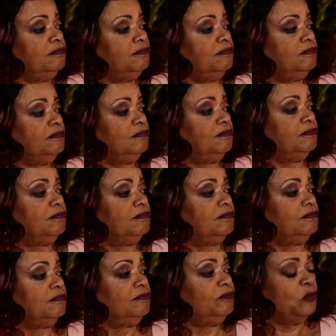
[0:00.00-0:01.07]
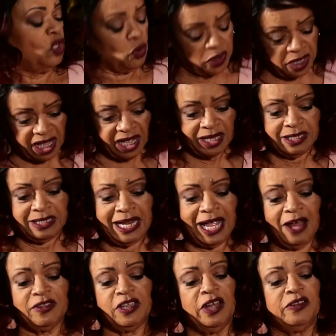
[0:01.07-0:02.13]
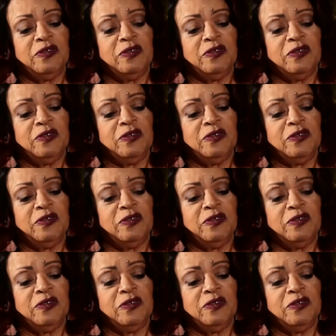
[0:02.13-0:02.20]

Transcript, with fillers: A lot. Okay. Now, the other